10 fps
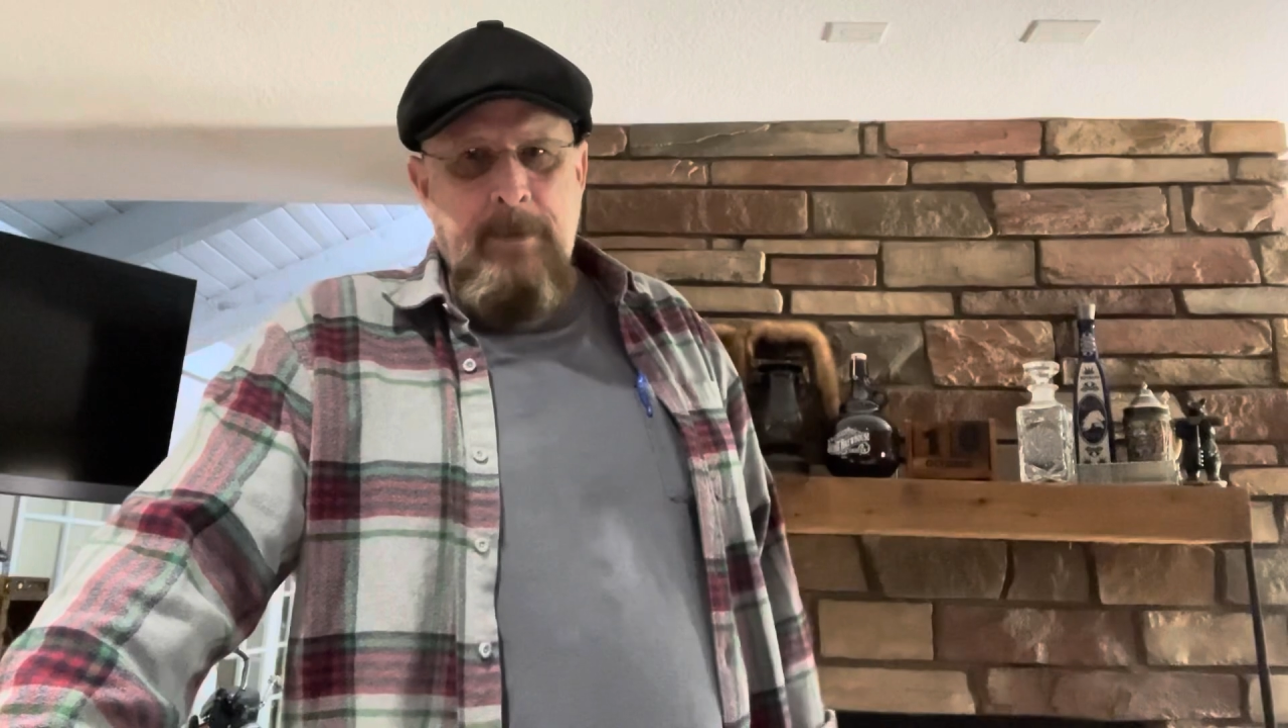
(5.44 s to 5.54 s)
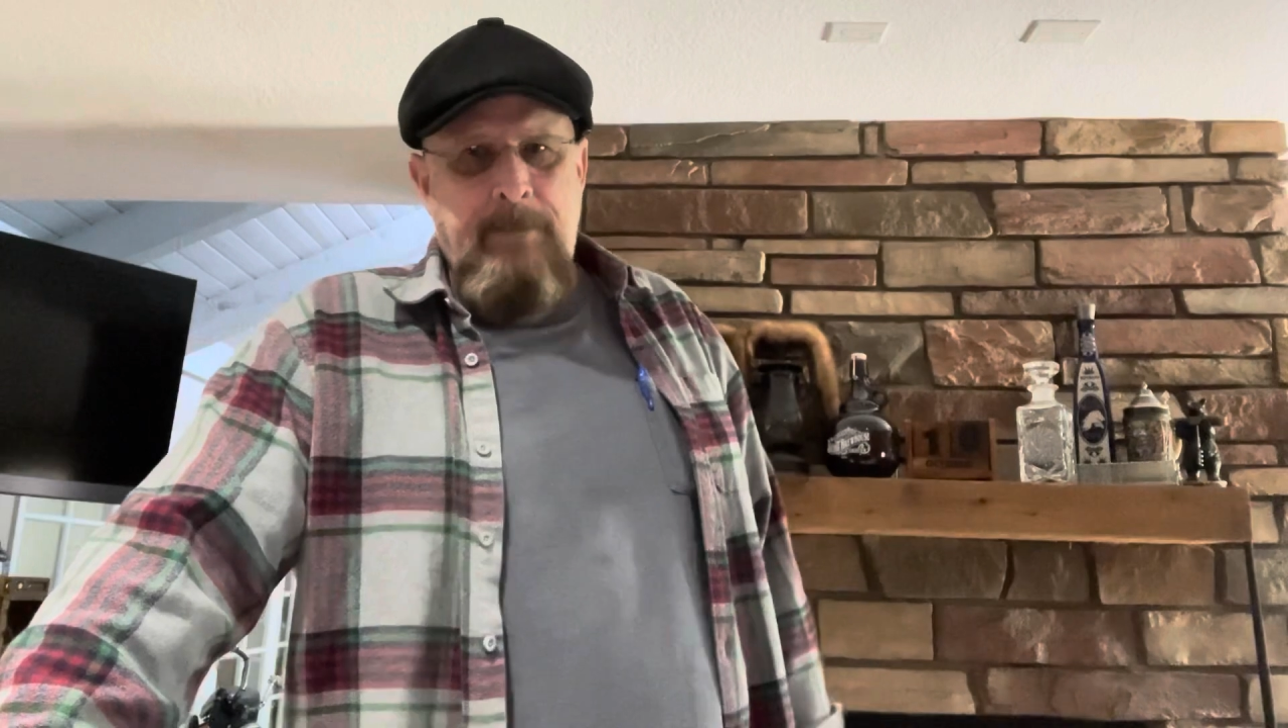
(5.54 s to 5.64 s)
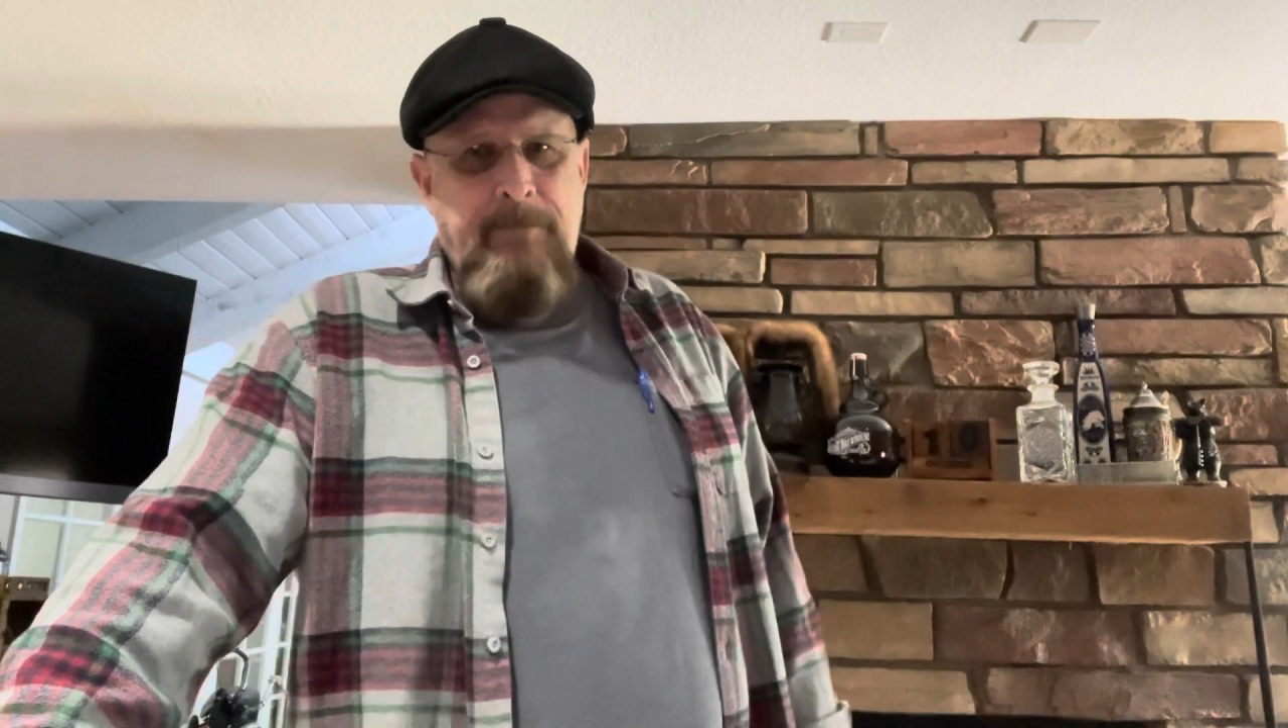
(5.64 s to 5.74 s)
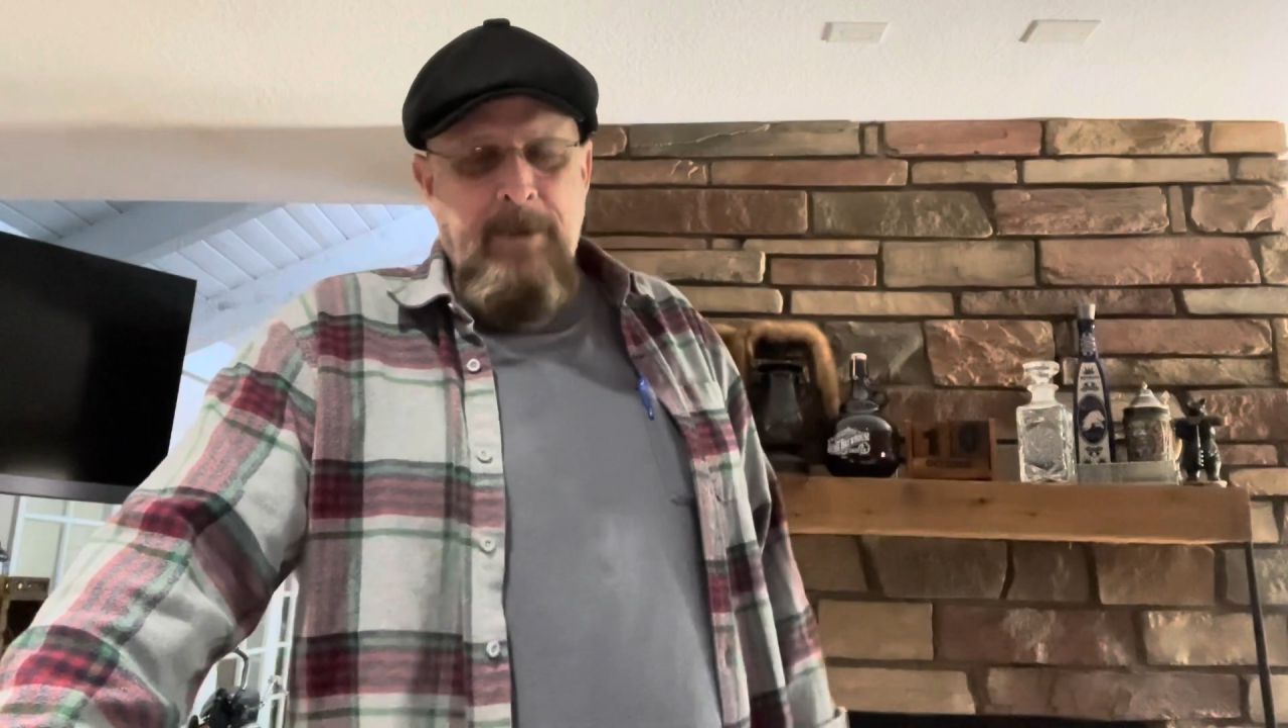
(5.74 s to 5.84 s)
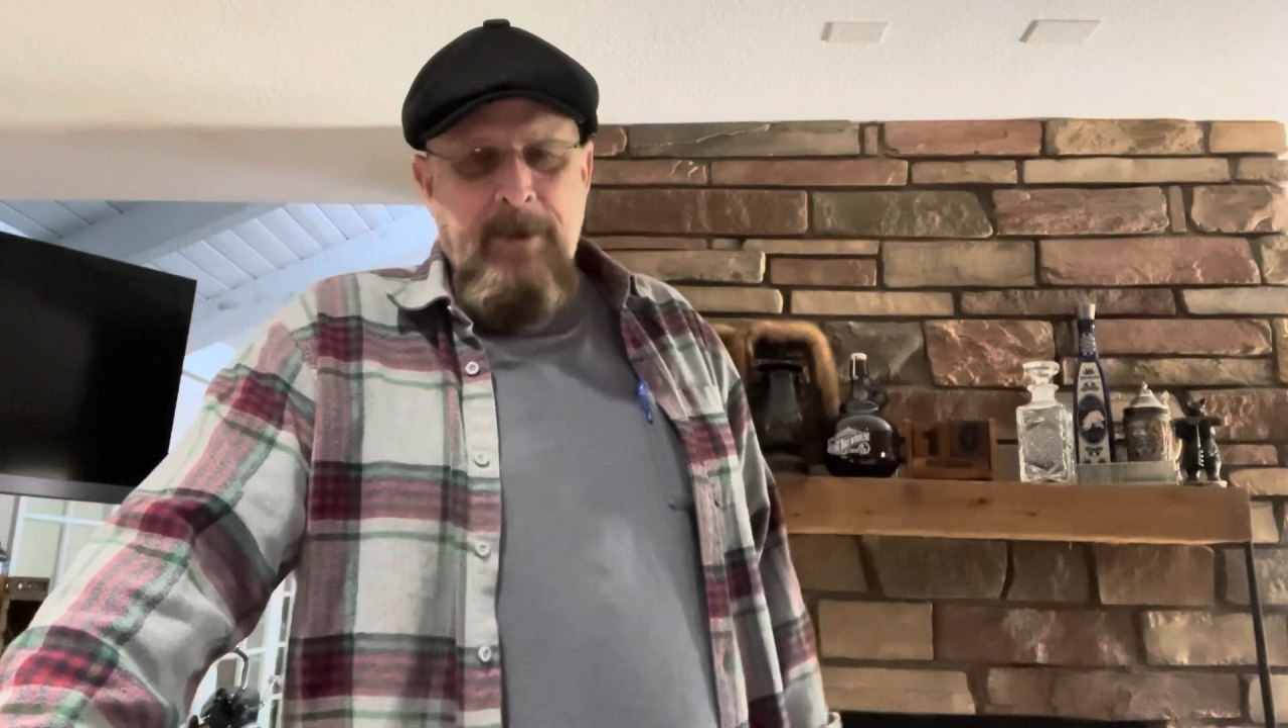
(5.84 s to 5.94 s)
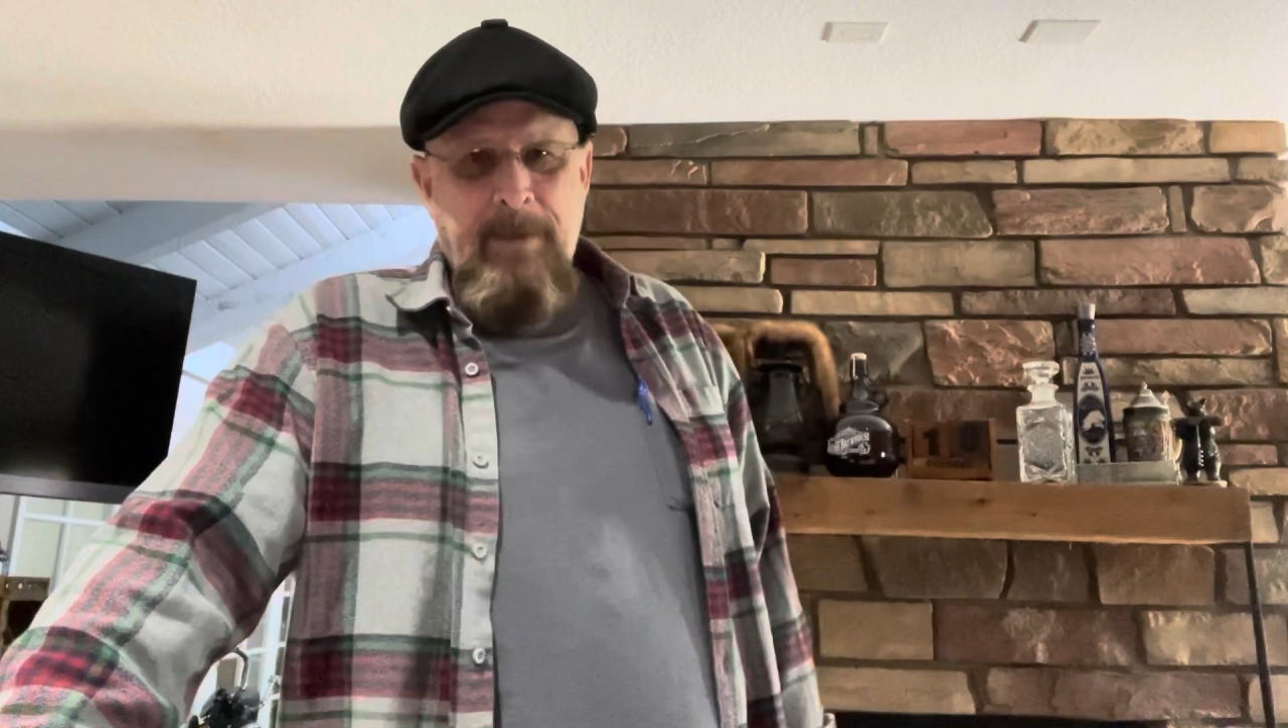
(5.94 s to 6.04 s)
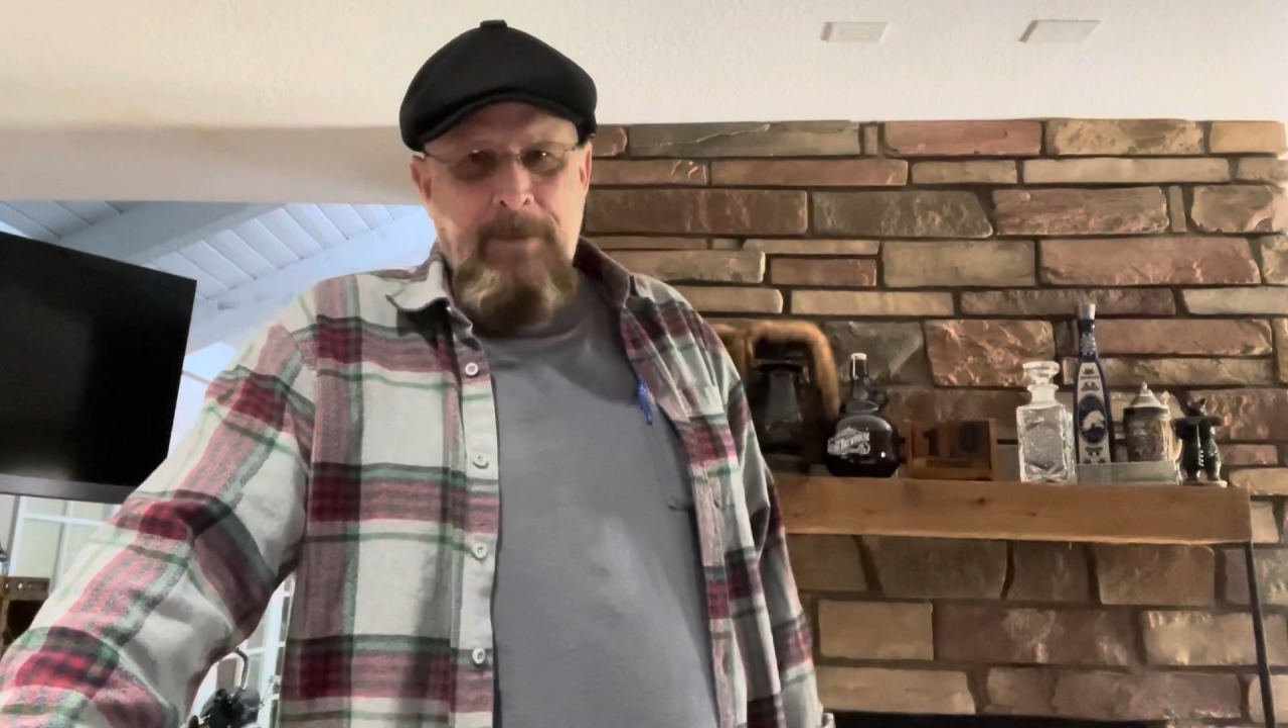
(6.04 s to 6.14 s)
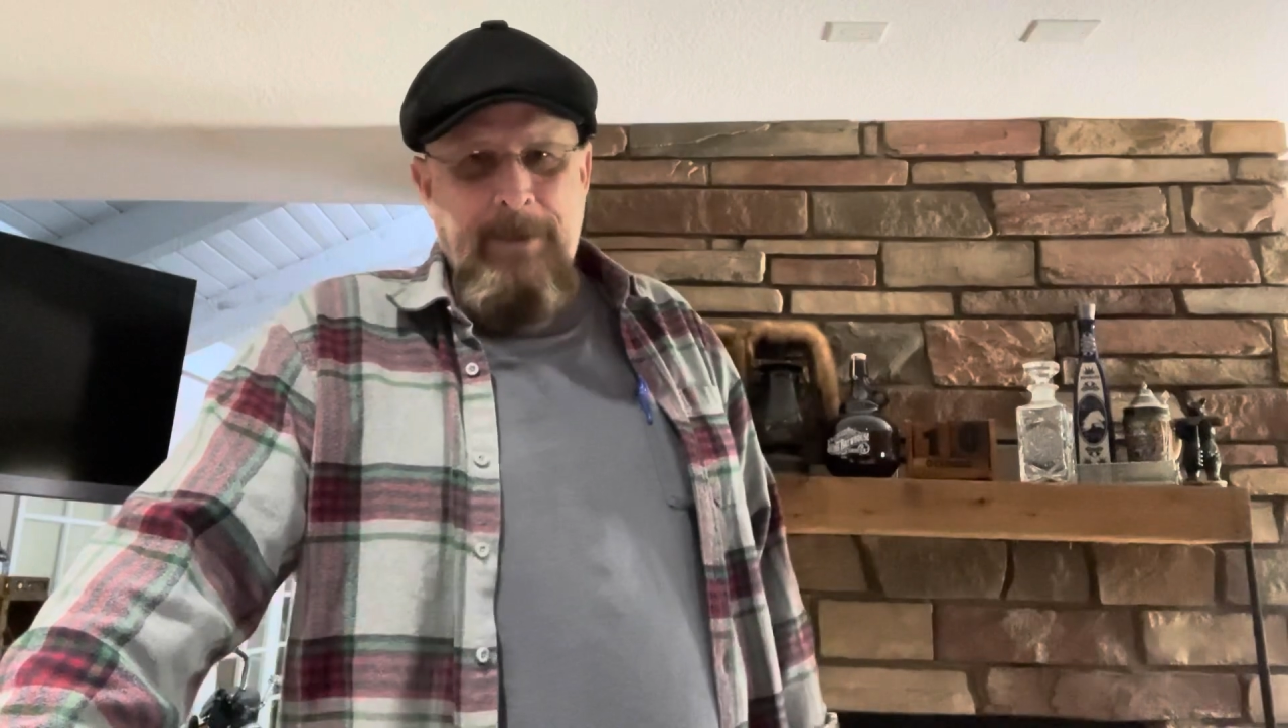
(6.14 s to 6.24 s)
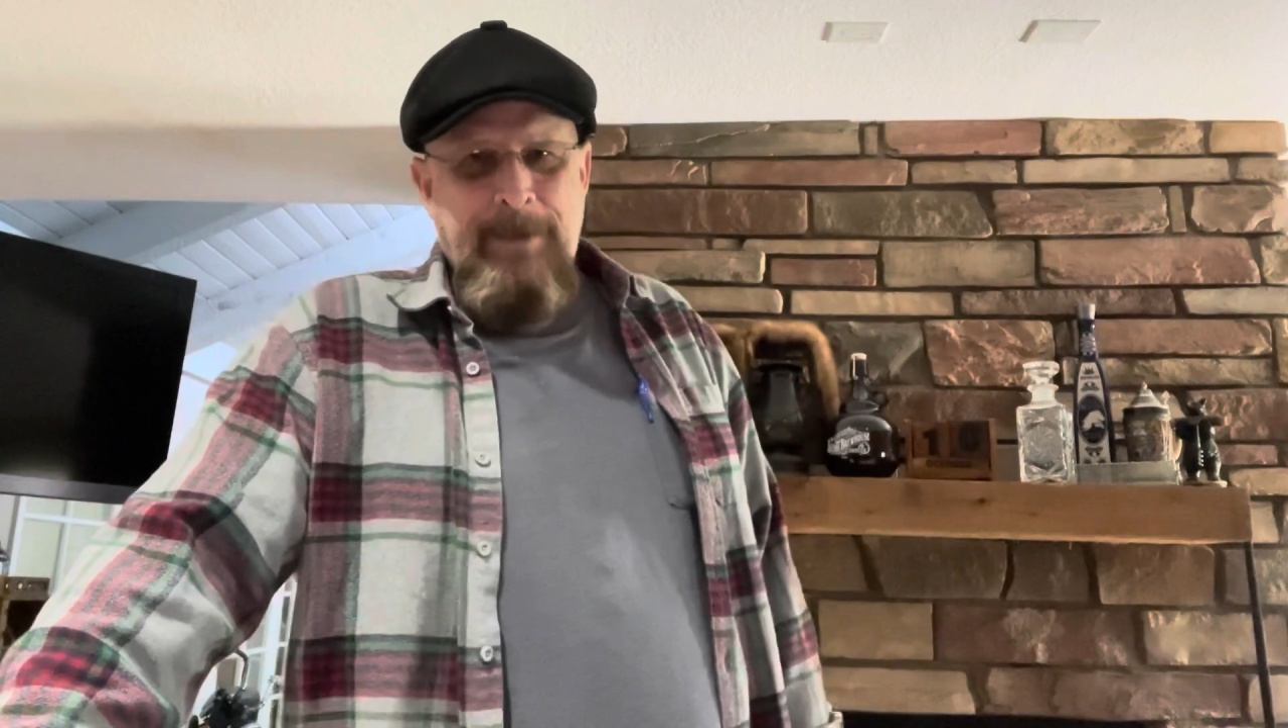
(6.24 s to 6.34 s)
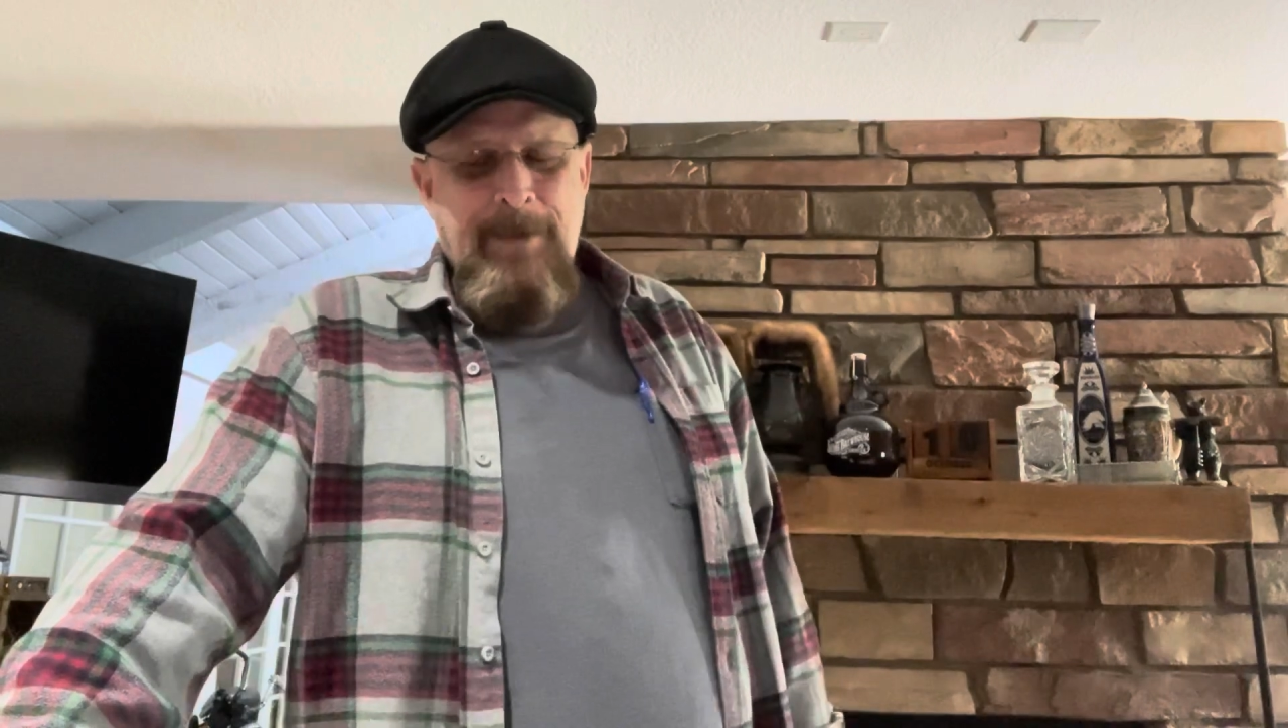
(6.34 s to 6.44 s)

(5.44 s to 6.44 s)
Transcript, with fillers: invariably